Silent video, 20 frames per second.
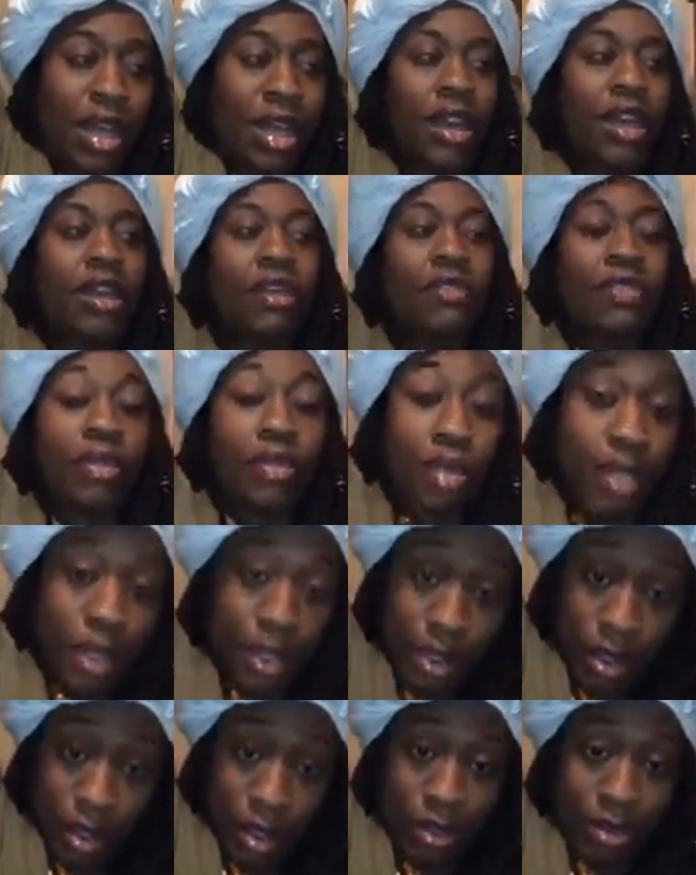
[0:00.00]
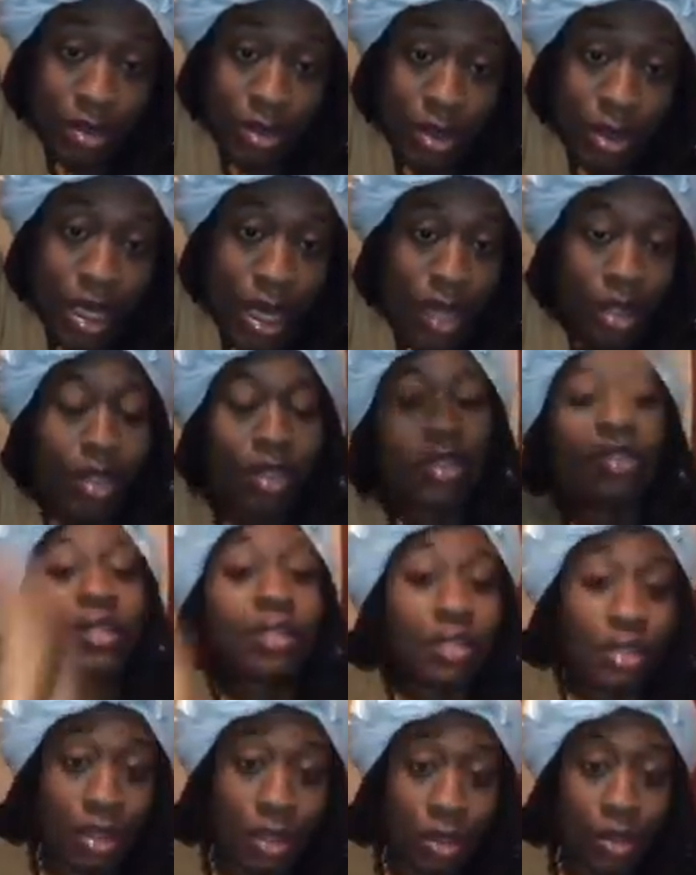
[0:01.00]
If you need to go to a doctor,
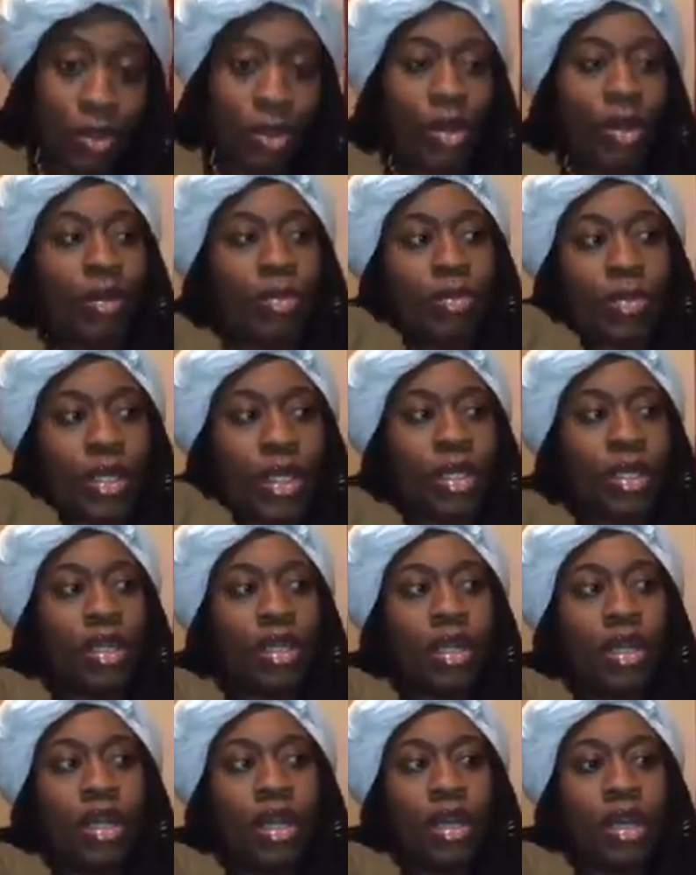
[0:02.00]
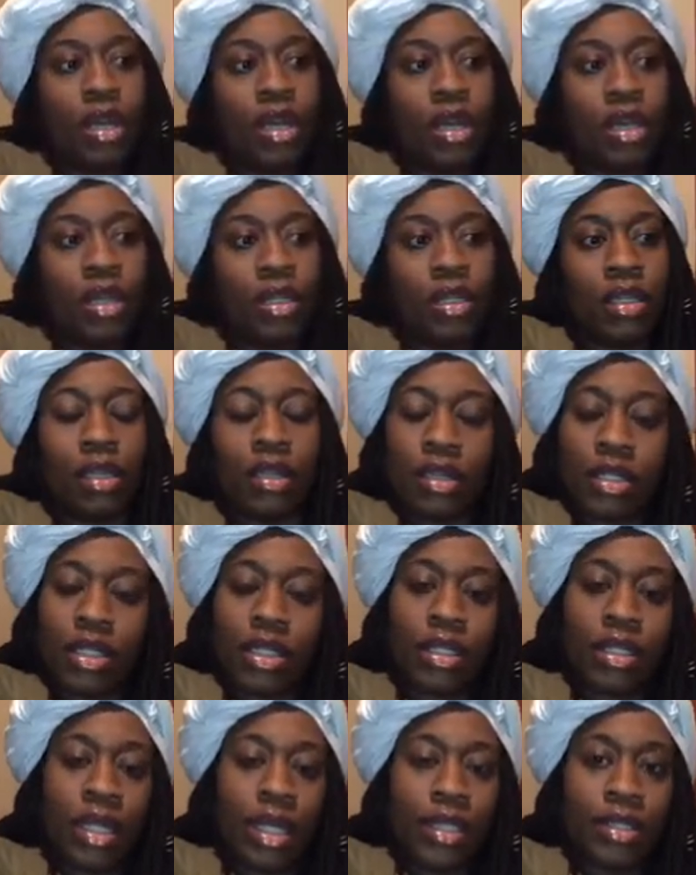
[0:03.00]
go. But
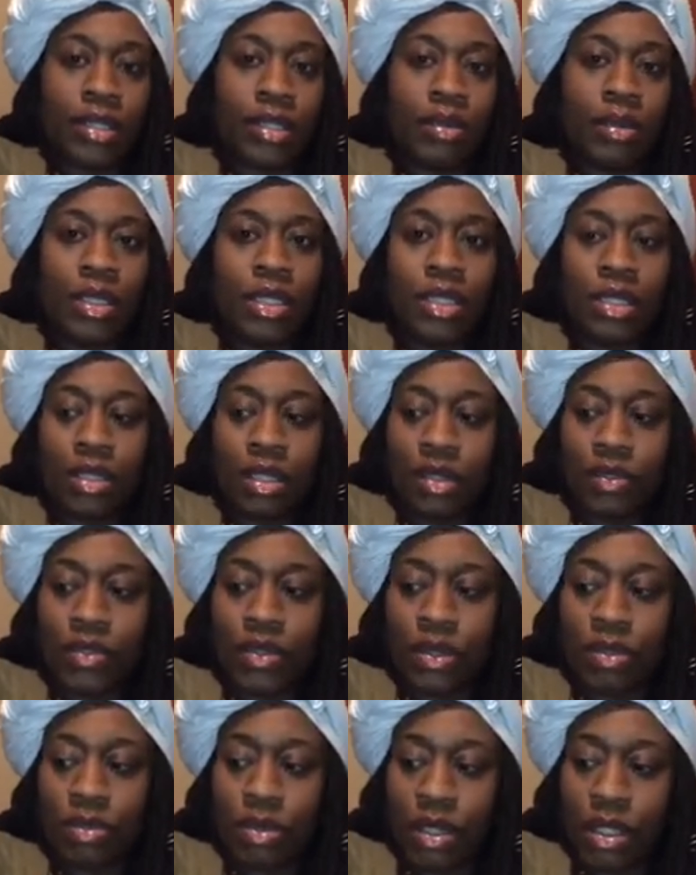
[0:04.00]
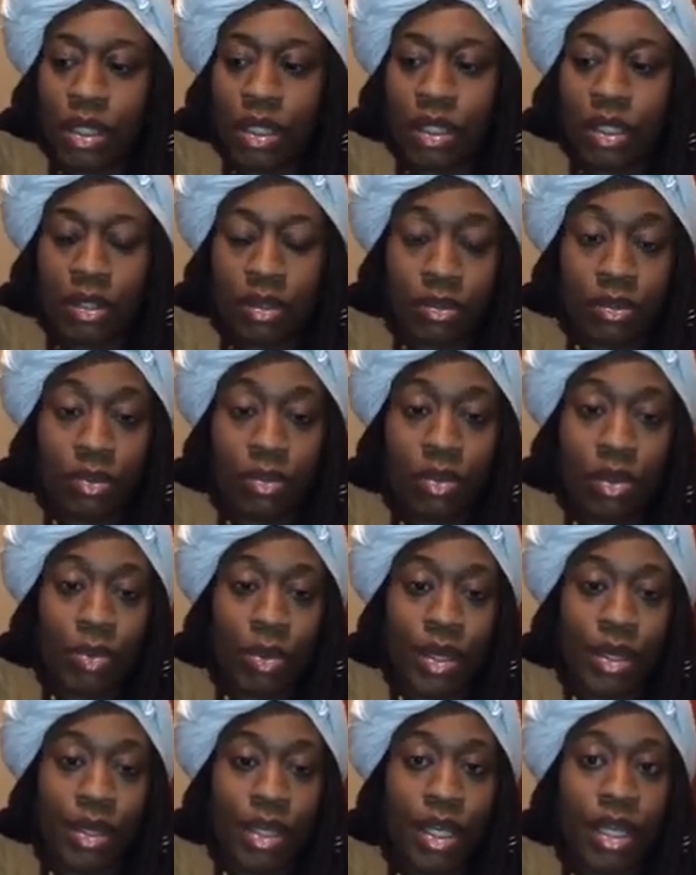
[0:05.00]
learning like some of this stuff is really what
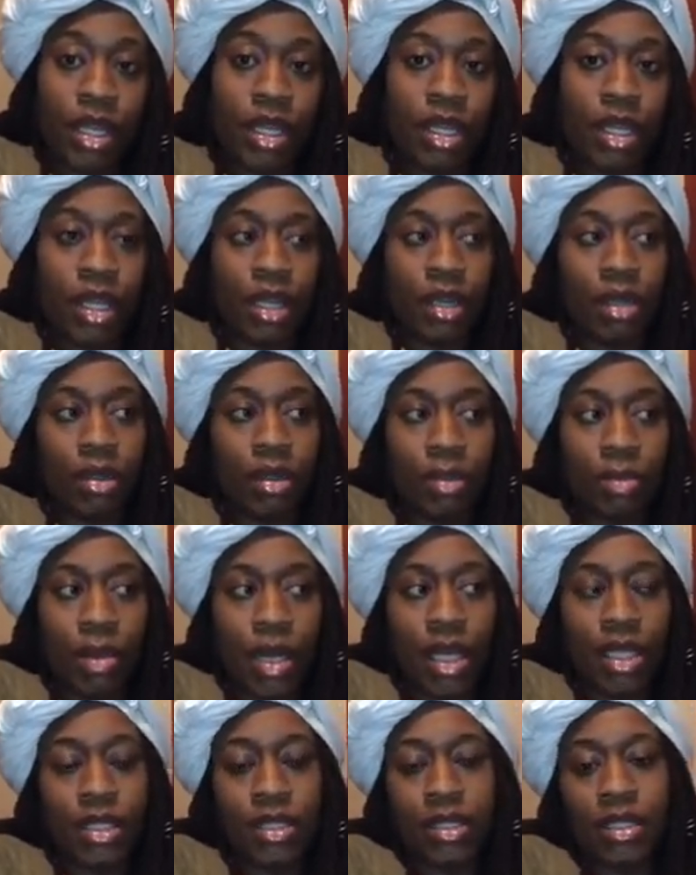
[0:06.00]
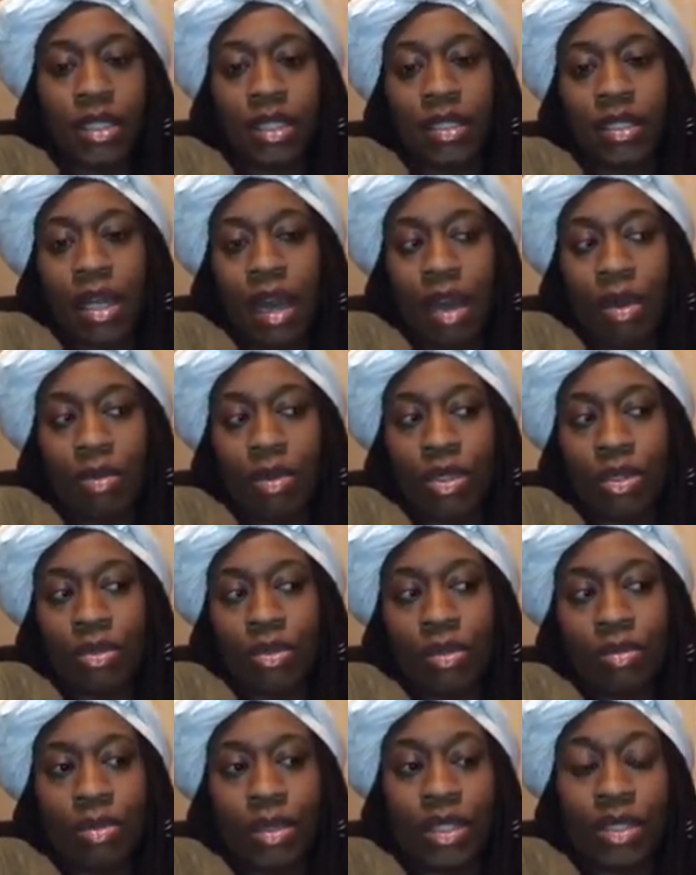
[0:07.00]
we're eating and the mindset and how we're
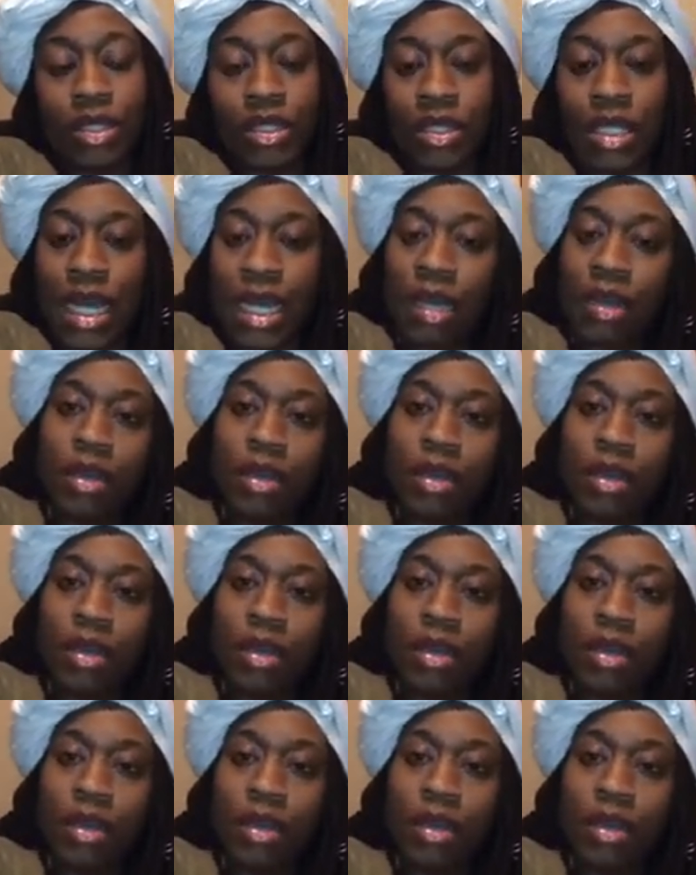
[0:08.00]
doing business. Like